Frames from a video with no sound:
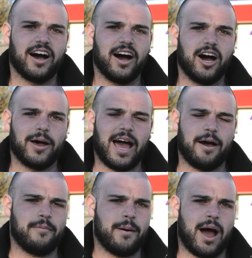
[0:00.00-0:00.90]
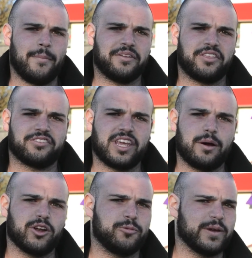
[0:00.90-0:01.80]
uh, about this
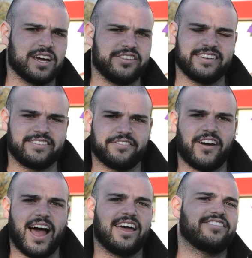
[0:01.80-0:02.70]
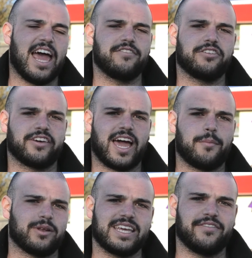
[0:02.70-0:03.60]
sandwich because it defies everything I
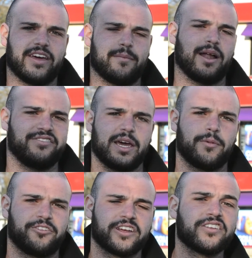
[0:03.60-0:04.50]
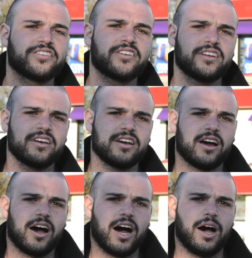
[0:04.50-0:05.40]
believe in about sandwiches.
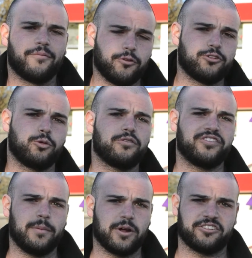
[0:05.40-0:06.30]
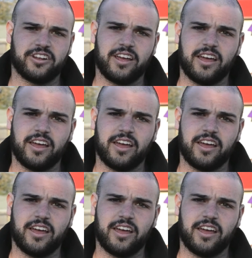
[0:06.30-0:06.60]
Uh, first rule of sandwich,